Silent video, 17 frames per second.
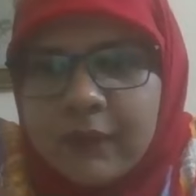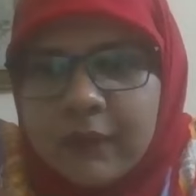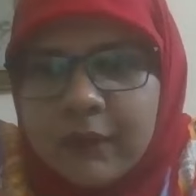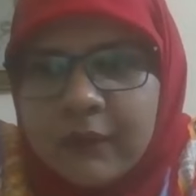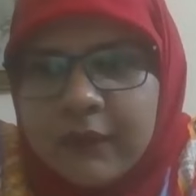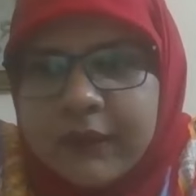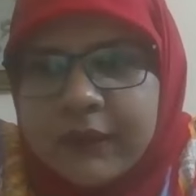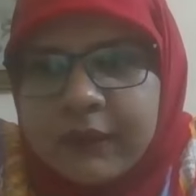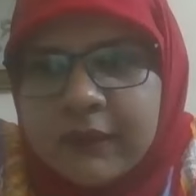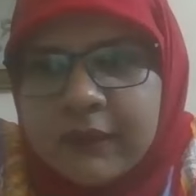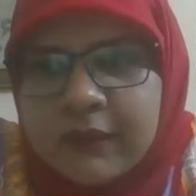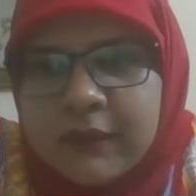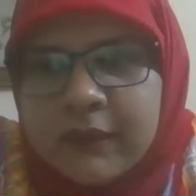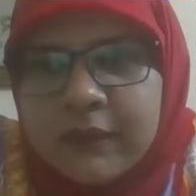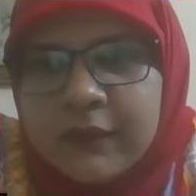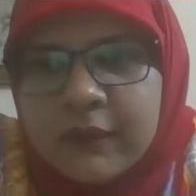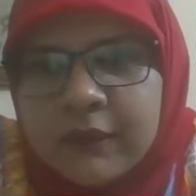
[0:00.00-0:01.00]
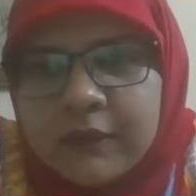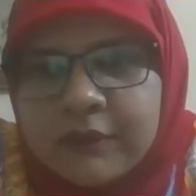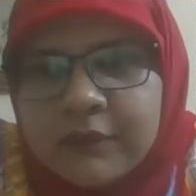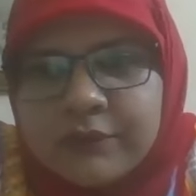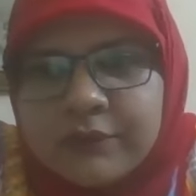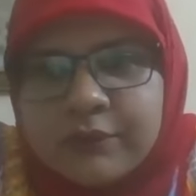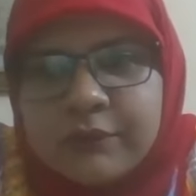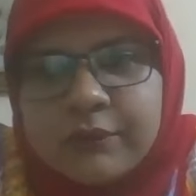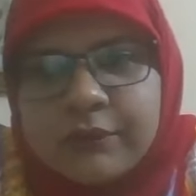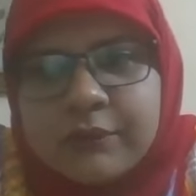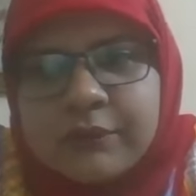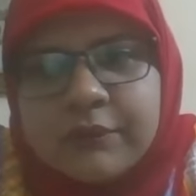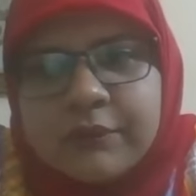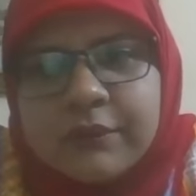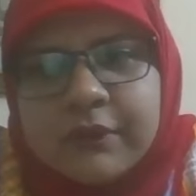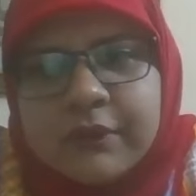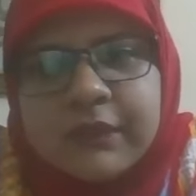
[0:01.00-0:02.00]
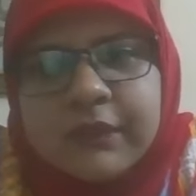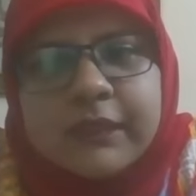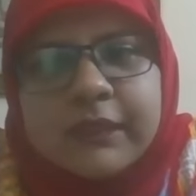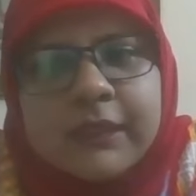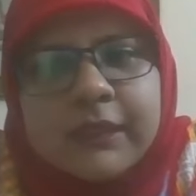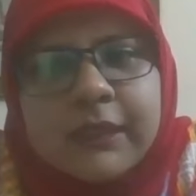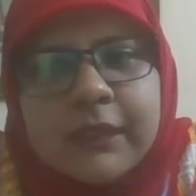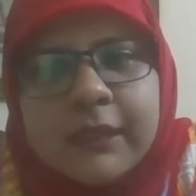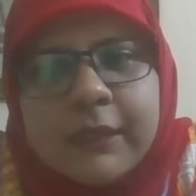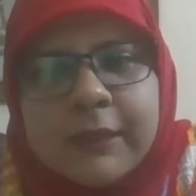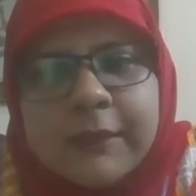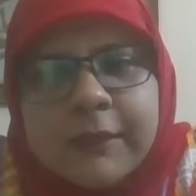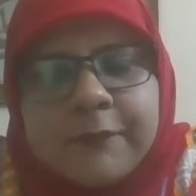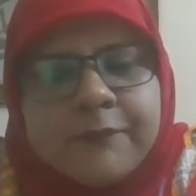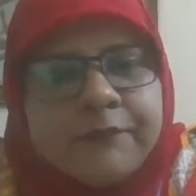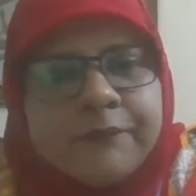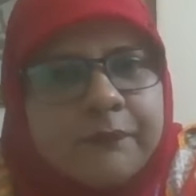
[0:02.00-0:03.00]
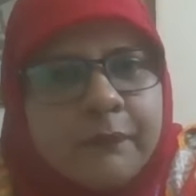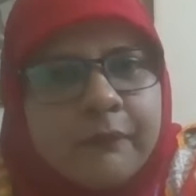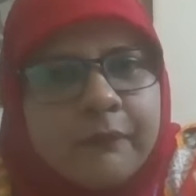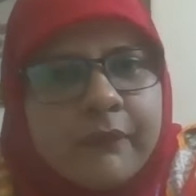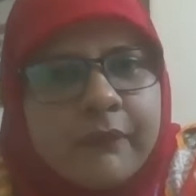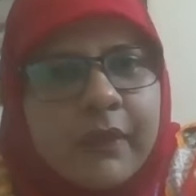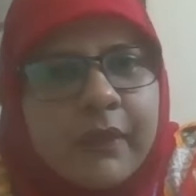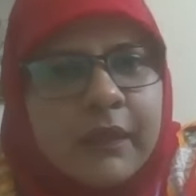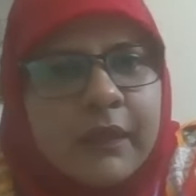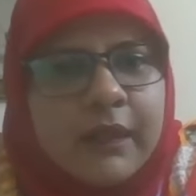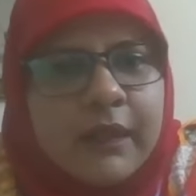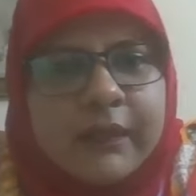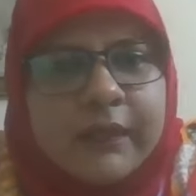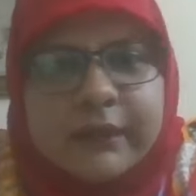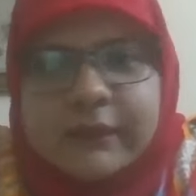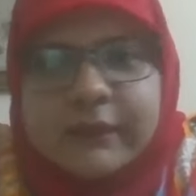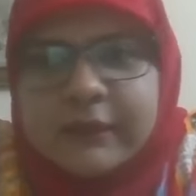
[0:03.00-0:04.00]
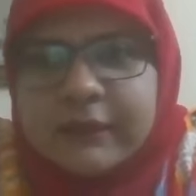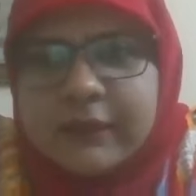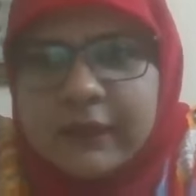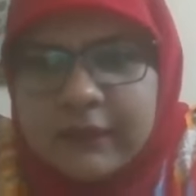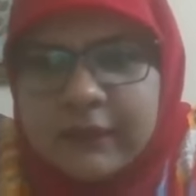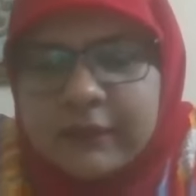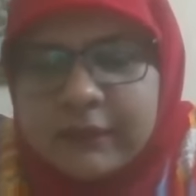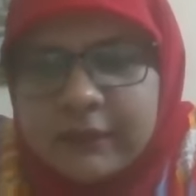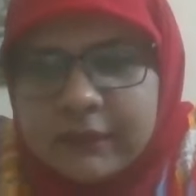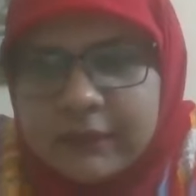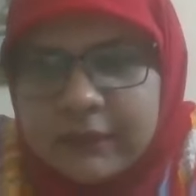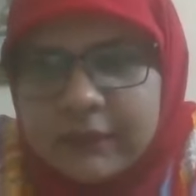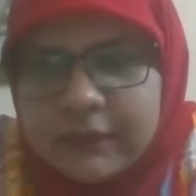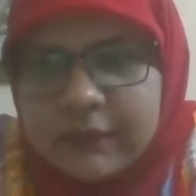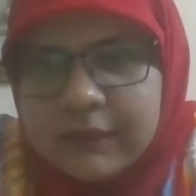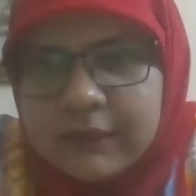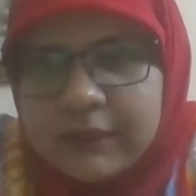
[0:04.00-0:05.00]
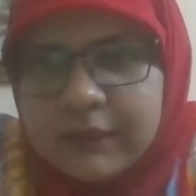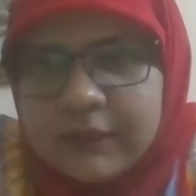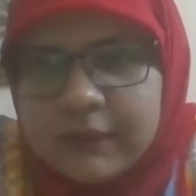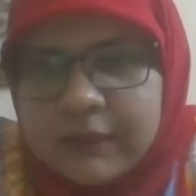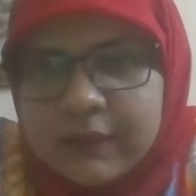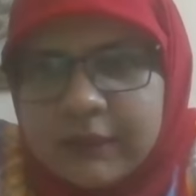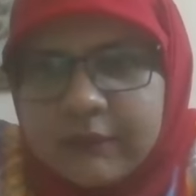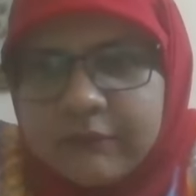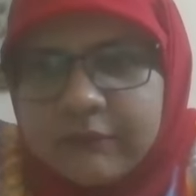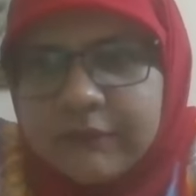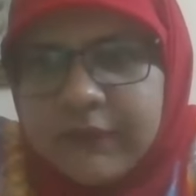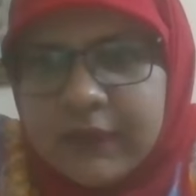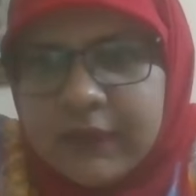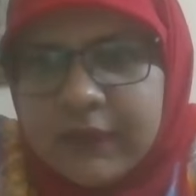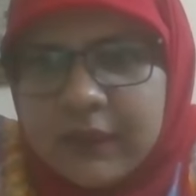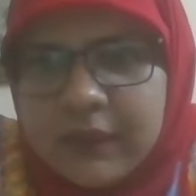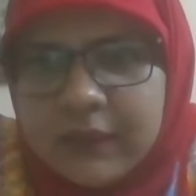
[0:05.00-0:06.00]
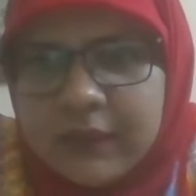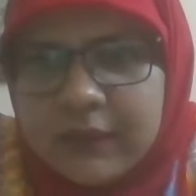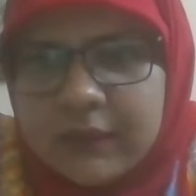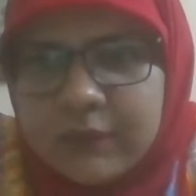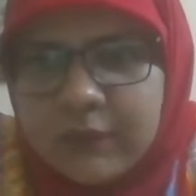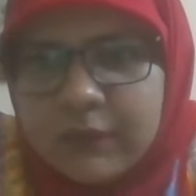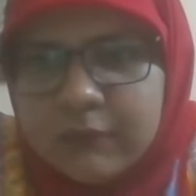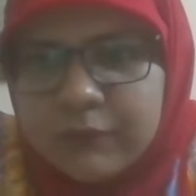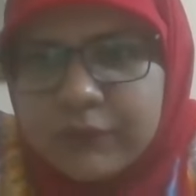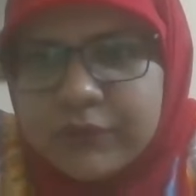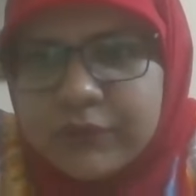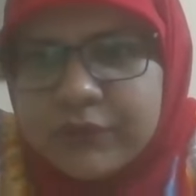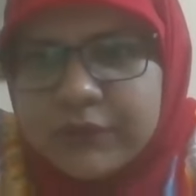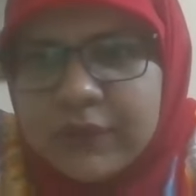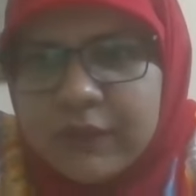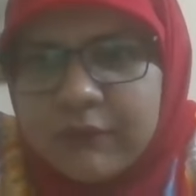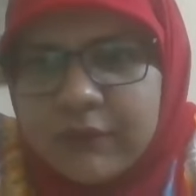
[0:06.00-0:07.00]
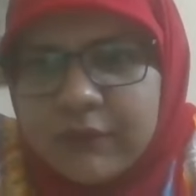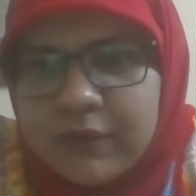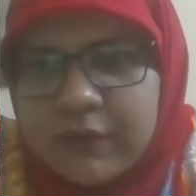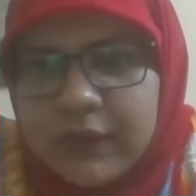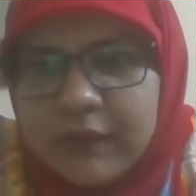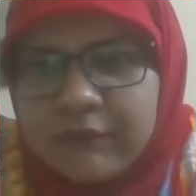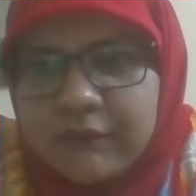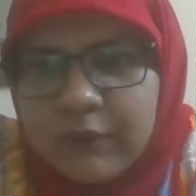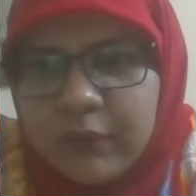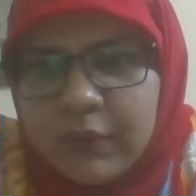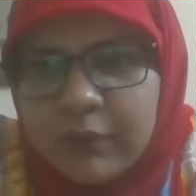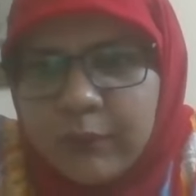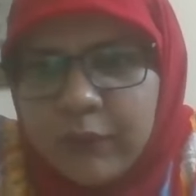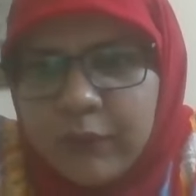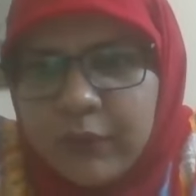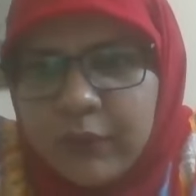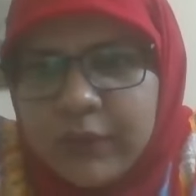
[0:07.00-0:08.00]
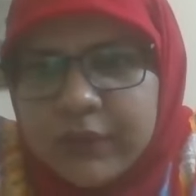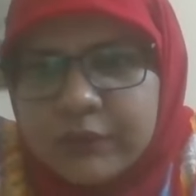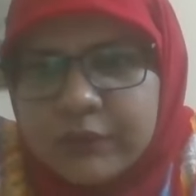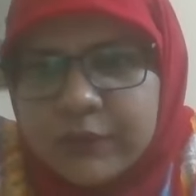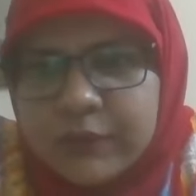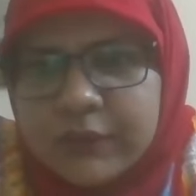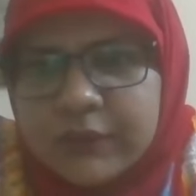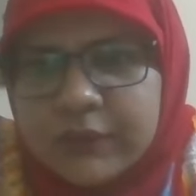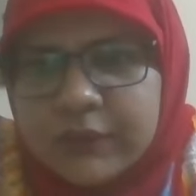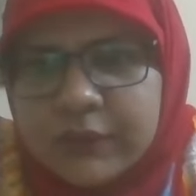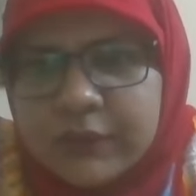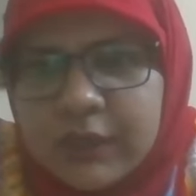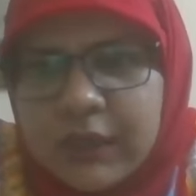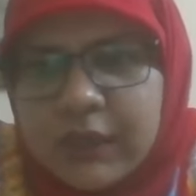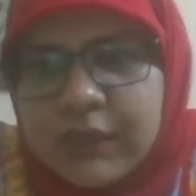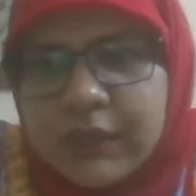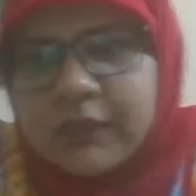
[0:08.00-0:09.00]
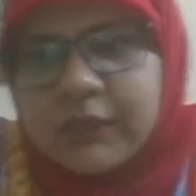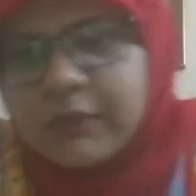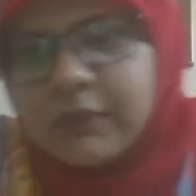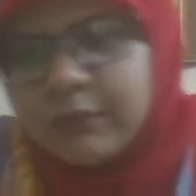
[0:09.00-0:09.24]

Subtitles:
All right. So um, I think we are almost covered all points which I